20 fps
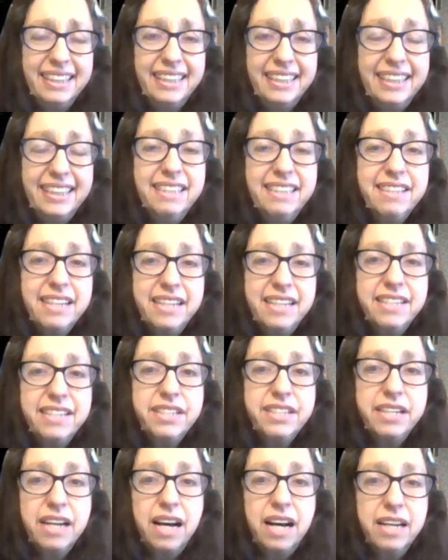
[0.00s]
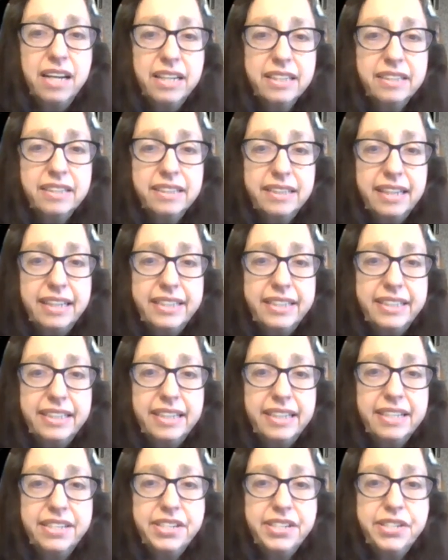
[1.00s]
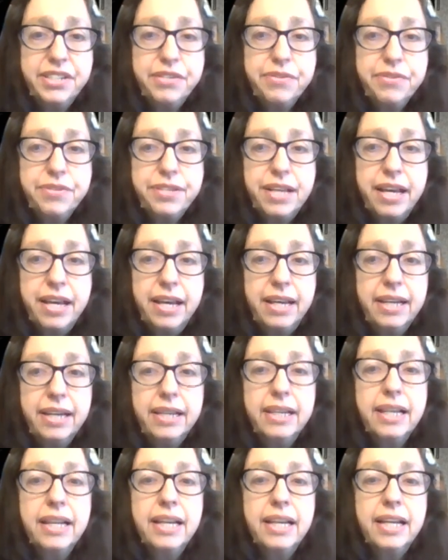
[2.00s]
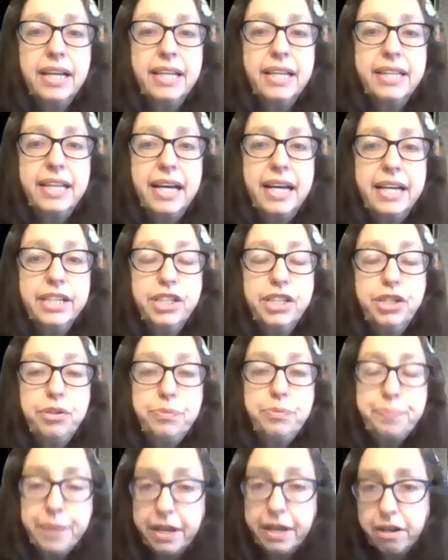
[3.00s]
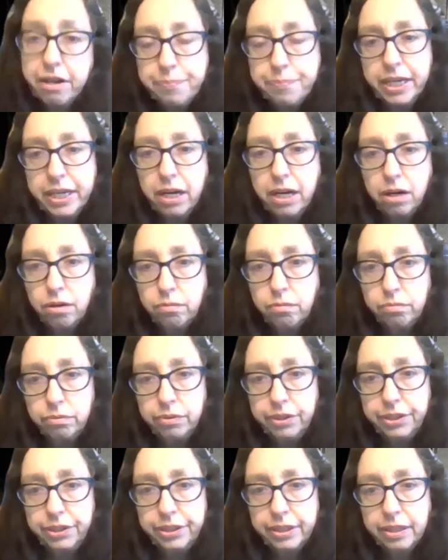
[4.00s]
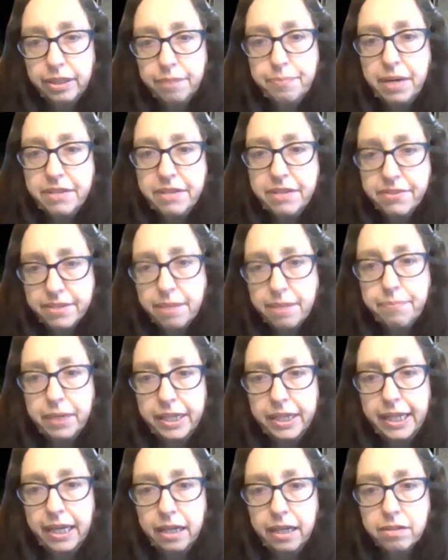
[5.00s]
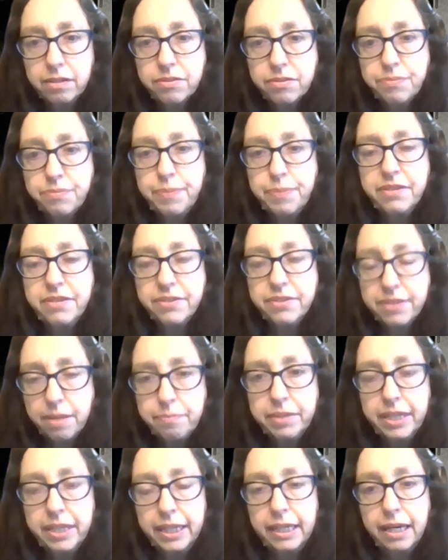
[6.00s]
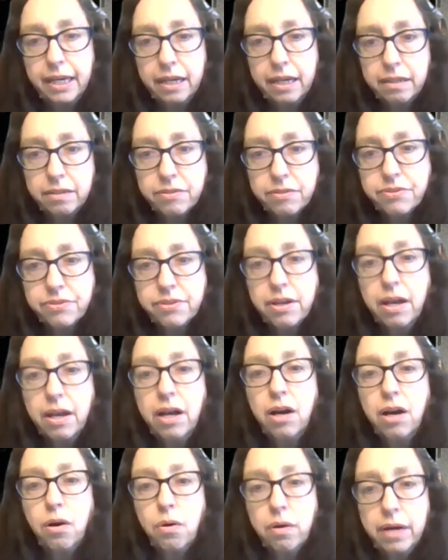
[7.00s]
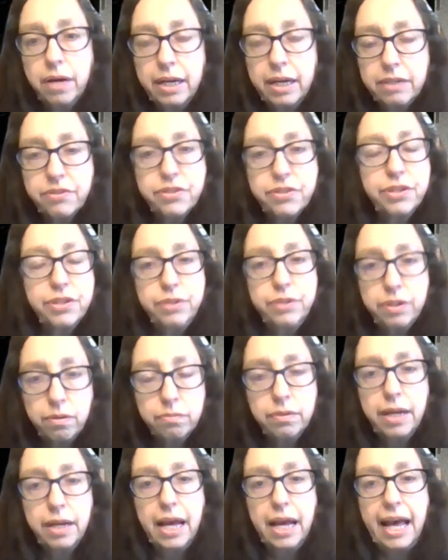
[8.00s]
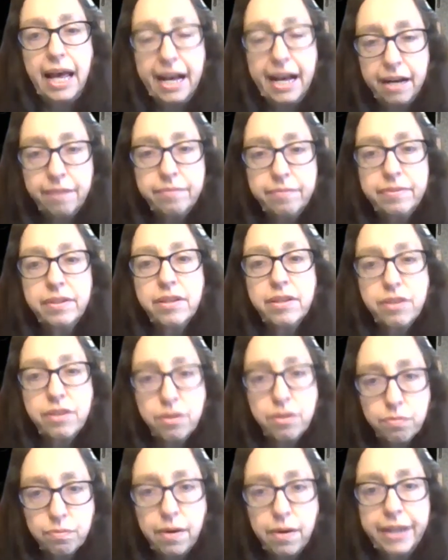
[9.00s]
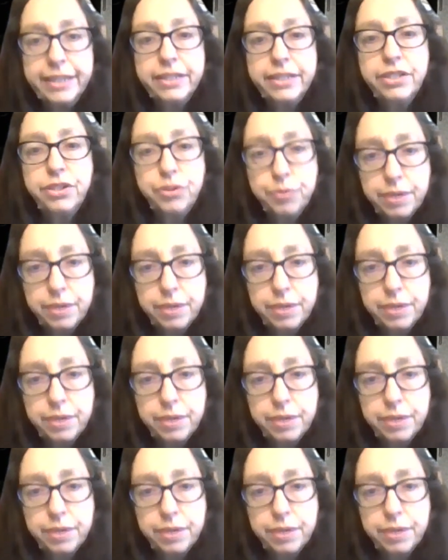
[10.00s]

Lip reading: it's not a good idea to say that you'd better be owned by somebody else, by something else, or else you don't have the right to